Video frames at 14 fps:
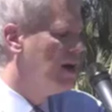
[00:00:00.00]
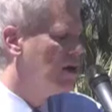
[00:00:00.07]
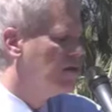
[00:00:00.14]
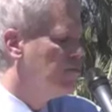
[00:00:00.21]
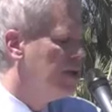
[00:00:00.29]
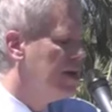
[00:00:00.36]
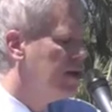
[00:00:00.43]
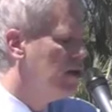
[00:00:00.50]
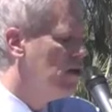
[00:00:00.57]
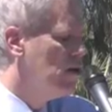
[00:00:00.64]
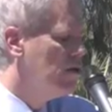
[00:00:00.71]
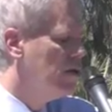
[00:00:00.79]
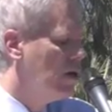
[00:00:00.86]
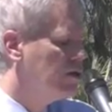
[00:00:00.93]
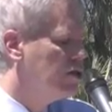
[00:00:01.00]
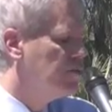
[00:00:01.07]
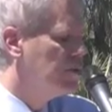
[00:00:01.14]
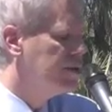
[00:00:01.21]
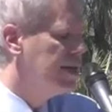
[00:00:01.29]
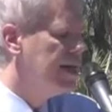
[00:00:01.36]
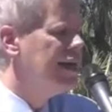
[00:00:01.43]
Dr. Petticone, our
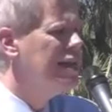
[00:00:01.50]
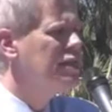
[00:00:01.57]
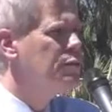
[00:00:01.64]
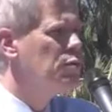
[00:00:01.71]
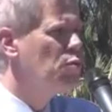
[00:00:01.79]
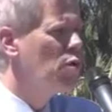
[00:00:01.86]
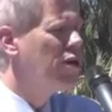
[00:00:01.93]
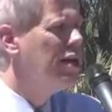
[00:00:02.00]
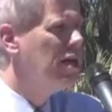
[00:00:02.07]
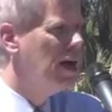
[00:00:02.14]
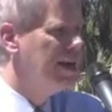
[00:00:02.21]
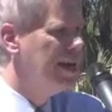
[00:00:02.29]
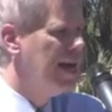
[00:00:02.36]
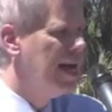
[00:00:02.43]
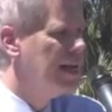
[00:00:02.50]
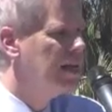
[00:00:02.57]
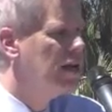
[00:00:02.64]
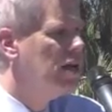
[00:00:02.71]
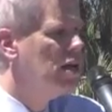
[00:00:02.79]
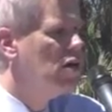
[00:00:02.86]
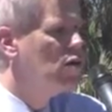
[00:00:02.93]
superintendent, has been working on that
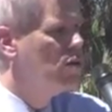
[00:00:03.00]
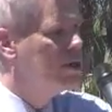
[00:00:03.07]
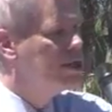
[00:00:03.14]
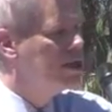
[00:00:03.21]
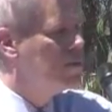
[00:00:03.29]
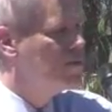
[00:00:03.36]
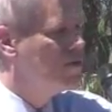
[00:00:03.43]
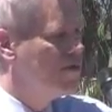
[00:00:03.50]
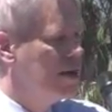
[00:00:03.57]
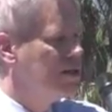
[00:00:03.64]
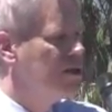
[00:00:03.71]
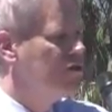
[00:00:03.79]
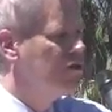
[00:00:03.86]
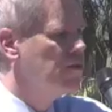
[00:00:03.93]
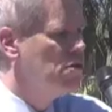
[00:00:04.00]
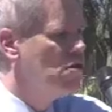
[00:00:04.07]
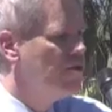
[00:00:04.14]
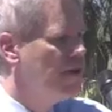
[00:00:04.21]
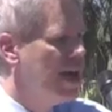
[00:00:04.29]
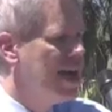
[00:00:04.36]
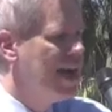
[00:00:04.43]
with some professors from U
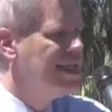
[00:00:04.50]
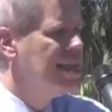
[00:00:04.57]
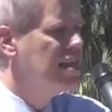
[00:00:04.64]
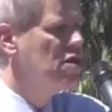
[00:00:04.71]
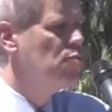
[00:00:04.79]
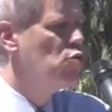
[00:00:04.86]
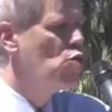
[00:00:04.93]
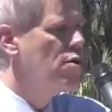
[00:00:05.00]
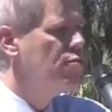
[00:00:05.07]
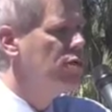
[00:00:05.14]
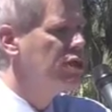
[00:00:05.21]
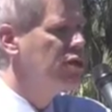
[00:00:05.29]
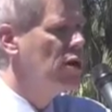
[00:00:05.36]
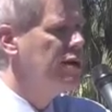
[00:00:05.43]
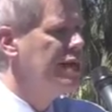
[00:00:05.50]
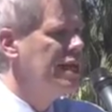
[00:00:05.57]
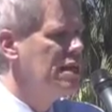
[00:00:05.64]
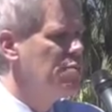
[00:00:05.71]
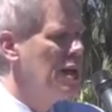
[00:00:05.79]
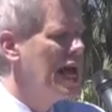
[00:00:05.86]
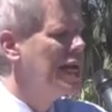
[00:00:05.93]
of A. I think the board will start to
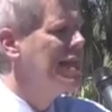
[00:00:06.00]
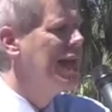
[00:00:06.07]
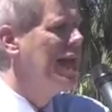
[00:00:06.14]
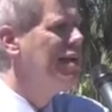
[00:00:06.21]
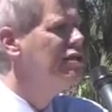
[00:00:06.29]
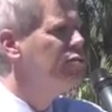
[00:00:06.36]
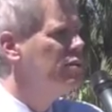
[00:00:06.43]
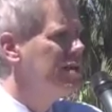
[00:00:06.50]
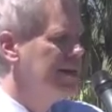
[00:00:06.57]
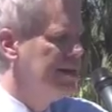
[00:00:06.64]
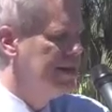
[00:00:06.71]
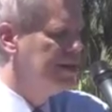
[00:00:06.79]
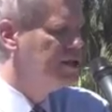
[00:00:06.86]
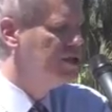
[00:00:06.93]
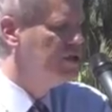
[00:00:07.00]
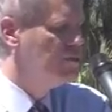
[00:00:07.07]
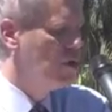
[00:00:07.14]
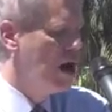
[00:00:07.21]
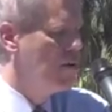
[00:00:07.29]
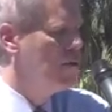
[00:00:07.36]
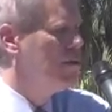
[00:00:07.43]
get back engaged with an issue
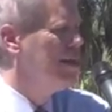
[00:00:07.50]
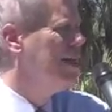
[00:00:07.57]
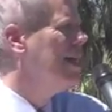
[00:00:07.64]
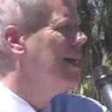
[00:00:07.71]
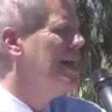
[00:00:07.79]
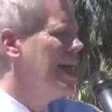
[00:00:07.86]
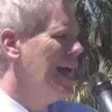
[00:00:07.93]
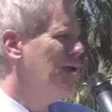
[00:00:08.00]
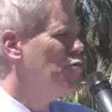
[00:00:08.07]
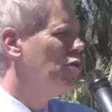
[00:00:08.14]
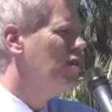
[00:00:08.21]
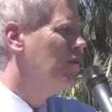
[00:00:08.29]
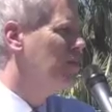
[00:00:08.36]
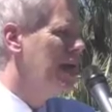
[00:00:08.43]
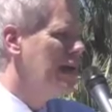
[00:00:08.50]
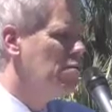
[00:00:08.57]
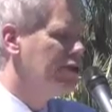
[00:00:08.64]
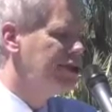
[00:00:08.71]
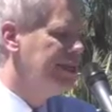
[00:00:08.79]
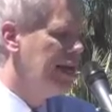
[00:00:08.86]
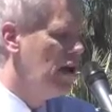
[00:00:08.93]
probably April or May.
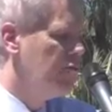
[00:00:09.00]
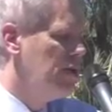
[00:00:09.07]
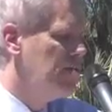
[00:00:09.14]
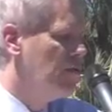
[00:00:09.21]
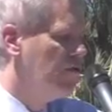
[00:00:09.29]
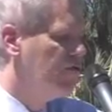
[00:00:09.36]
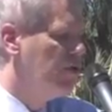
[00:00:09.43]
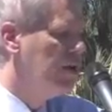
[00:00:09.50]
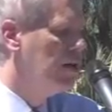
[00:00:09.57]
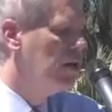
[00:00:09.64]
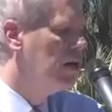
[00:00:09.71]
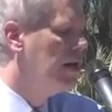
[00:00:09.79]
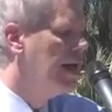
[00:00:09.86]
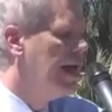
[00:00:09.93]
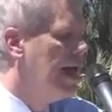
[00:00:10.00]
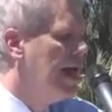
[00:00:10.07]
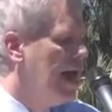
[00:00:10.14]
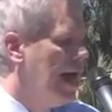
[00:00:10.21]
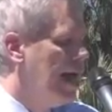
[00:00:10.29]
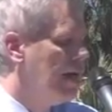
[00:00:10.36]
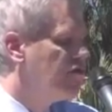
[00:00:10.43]
We'll see how people feel
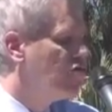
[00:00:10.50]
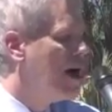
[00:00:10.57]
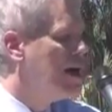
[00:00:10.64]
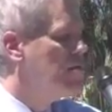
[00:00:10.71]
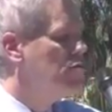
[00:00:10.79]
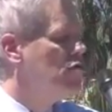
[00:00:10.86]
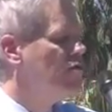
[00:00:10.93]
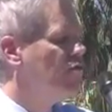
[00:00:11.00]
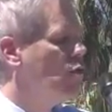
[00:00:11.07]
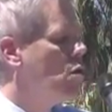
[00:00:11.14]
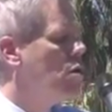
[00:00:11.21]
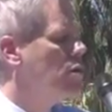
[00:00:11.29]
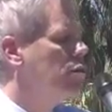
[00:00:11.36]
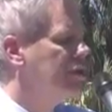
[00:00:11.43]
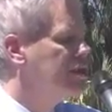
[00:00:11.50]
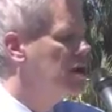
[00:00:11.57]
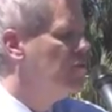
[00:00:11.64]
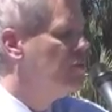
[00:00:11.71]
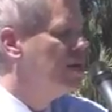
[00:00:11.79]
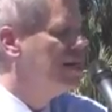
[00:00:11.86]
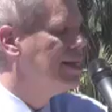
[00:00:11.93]
and try to move forward with
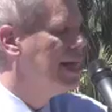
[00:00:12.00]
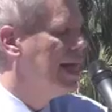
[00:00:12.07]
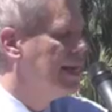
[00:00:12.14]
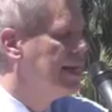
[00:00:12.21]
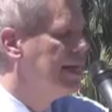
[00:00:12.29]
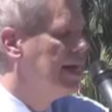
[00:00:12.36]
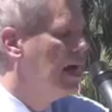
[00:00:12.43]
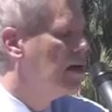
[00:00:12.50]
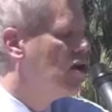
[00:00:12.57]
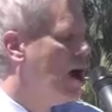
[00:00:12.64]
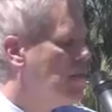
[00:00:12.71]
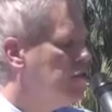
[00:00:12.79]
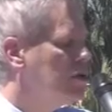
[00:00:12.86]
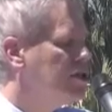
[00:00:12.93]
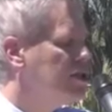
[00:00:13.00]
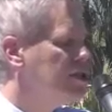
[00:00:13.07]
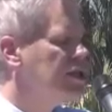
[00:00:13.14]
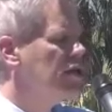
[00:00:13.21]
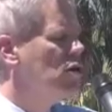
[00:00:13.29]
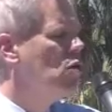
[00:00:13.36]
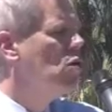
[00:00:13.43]
something that accomplishes
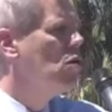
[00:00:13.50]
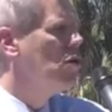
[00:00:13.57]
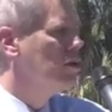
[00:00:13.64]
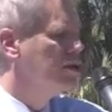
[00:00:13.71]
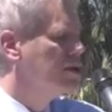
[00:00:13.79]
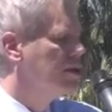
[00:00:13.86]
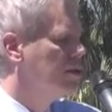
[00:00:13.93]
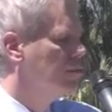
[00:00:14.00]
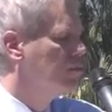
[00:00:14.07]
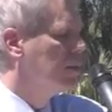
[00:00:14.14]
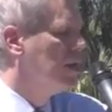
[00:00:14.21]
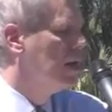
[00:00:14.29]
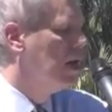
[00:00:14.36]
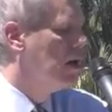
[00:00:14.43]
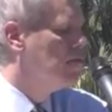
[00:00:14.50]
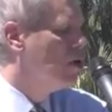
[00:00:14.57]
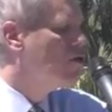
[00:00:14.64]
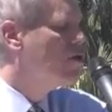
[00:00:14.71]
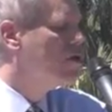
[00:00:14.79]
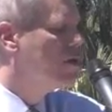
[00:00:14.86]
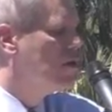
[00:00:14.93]
the goals,
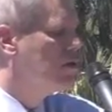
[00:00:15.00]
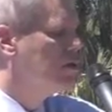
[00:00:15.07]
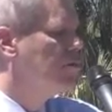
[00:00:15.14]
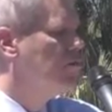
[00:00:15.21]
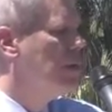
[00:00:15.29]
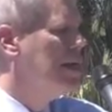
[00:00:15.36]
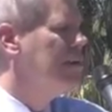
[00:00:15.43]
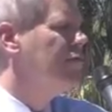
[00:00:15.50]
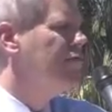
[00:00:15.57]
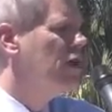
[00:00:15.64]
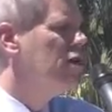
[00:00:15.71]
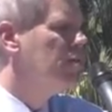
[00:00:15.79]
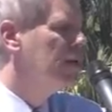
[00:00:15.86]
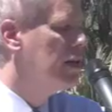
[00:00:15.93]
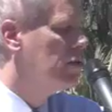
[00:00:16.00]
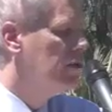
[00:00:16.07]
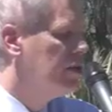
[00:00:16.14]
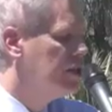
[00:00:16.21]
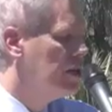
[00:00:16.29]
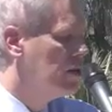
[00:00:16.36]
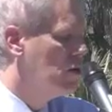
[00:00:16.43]
both of those fundamental
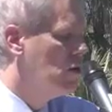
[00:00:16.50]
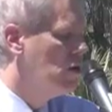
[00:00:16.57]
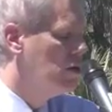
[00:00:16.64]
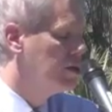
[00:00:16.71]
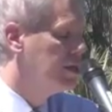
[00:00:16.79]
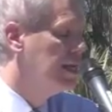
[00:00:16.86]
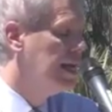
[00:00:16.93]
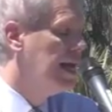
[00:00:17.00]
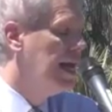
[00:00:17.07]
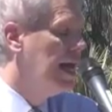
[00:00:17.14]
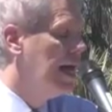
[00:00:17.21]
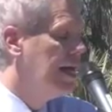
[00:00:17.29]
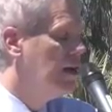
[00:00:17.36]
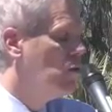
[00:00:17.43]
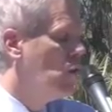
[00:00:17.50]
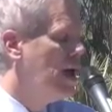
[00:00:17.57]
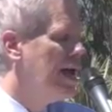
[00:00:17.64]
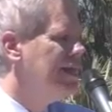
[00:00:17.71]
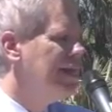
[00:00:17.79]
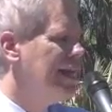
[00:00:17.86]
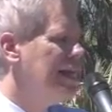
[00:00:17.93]
original goals, in a
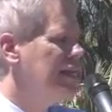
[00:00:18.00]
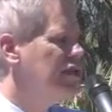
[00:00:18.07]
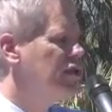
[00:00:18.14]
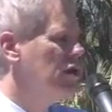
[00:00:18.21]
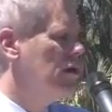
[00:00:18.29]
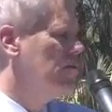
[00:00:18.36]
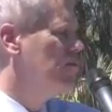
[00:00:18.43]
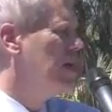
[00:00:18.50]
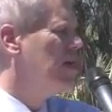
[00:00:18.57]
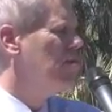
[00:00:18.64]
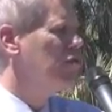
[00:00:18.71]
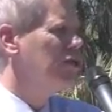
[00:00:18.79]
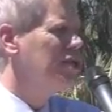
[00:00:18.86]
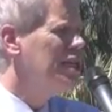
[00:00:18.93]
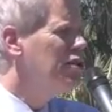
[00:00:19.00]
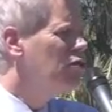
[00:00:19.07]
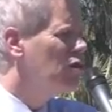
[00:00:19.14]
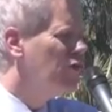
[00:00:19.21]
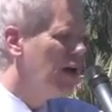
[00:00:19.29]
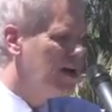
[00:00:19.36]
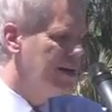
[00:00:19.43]
way that has a better
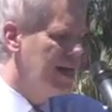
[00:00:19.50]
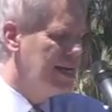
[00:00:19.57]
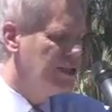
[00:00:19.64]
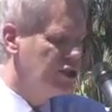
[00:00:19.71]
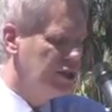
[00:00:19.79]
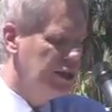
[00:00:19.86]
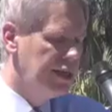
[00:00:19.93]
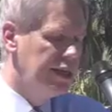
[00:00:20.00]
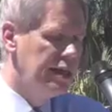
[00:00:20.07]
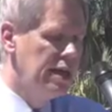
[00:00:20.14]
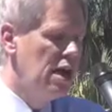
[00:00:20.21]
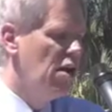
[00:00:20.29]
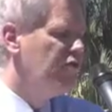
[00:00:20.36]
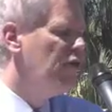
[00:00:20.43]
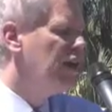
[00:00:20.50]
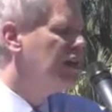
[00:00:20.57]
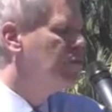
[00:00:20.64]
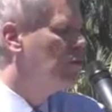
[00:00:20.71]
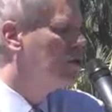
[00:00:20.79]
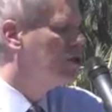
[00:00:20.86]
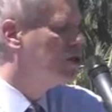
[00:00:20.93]
procedural foundation,
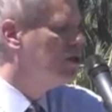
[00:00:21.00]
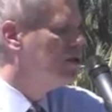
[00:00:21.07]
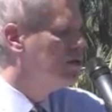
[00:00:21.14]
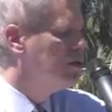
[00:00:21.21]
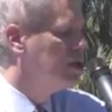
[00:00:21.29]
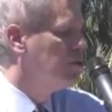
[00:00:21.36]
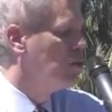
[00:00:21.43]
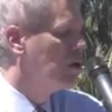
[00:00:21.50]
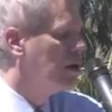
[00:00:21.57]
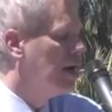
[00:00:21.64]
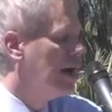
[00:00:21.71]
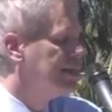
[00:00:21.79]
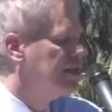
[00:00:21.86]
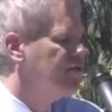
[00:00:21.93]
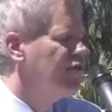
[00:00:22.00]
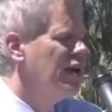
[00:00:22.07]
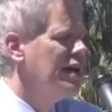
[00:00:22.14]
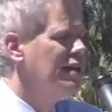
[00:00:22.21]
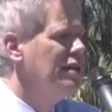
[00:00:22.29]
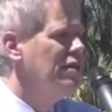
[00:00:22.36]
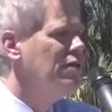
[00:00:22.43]
affects more students, is more cost
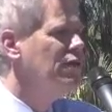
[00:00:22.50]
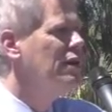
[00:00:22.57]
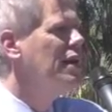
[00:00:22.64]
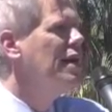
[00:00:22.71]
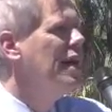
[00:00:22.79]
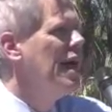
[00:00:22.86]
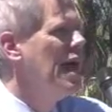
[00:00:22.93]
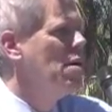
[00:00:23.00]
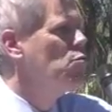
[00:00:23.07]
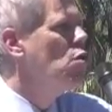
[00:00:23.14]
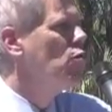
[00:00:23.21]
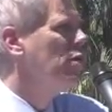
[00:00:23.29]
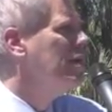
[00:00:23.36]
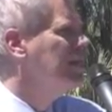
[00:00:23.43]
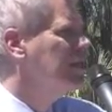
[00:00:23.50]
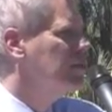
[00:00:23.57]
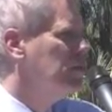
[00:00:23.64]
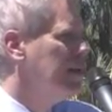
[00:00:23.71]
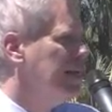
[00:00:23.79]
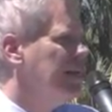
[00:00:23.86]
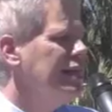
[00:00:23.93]
effective, and won't raise as
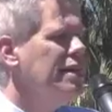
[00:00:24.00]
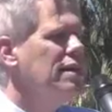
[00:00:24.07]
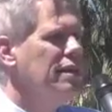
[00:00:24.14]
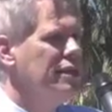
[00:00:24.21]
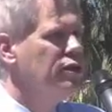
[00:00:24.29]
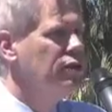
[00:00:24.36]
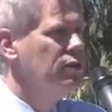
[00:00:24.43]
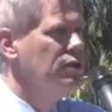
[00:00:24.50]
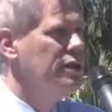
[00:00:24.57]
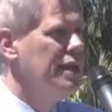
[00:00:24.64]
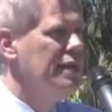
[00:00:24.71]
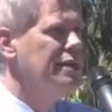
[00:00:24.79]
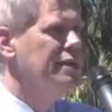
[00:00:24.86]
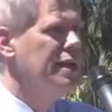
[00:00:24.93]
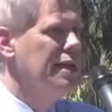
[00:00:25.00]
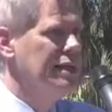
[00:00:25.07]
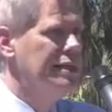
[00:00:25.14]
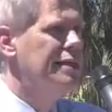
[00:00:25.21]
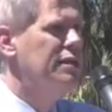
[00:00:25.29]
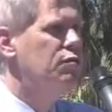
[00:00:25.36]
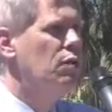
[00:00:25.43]
many legal issues as
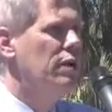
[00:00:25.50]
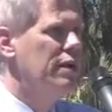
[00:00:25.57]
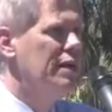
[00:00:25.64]
this